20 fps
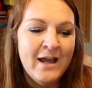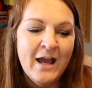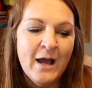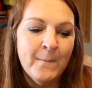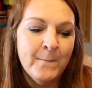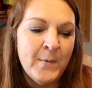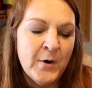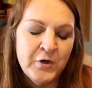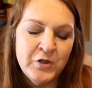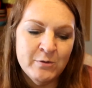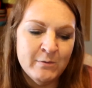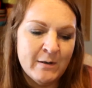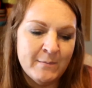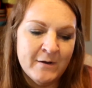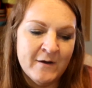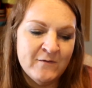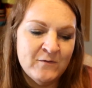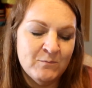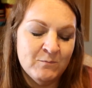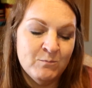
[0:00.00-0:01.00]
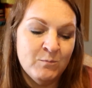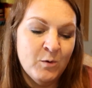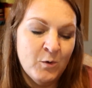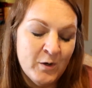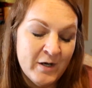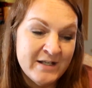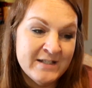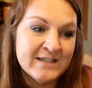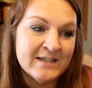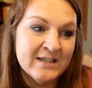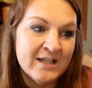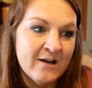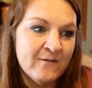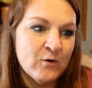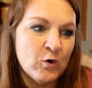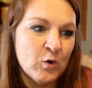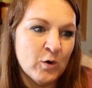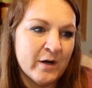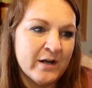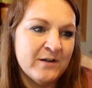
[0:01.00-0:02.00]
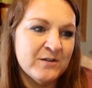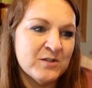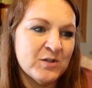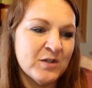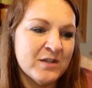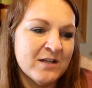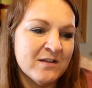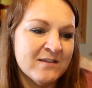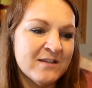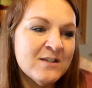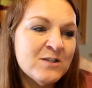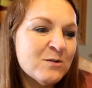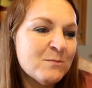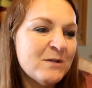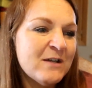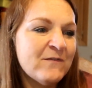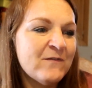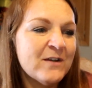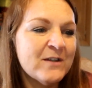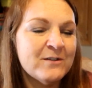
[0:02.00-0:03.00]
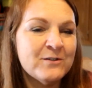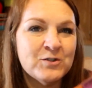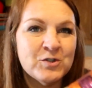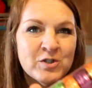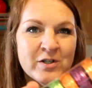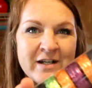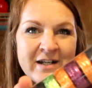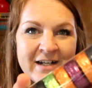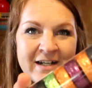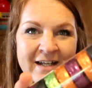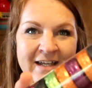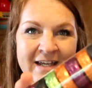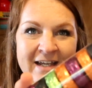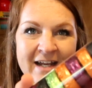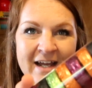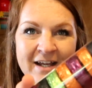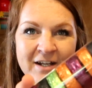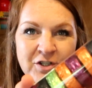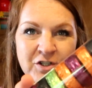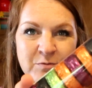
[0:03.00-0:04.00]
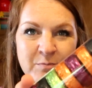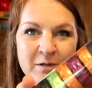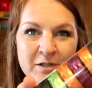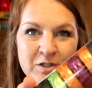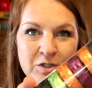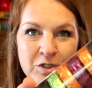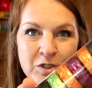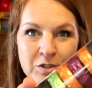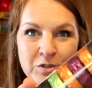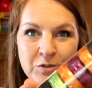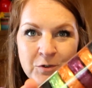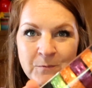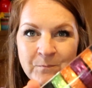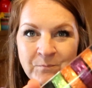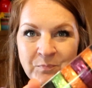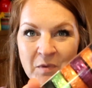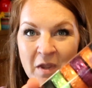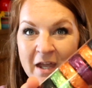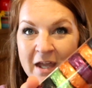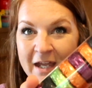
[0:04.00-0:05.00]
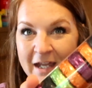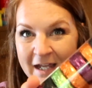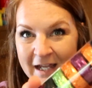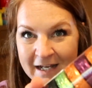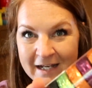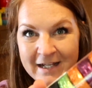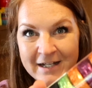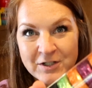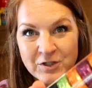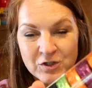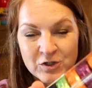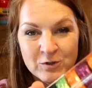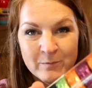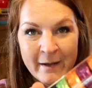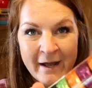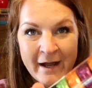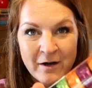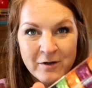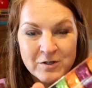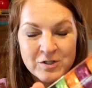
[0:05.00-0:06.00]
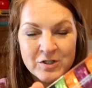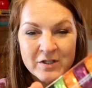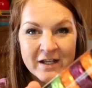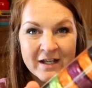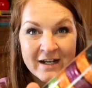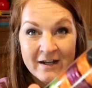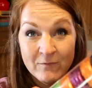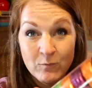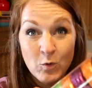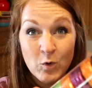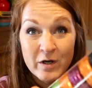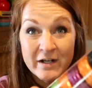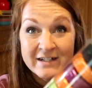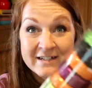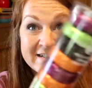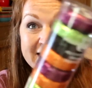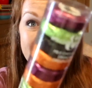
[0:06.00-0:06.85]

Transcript: And both of my boys love Oreos. So I thought this would be a fun little treat. And again, I can just put two in each little pouch so they can have one a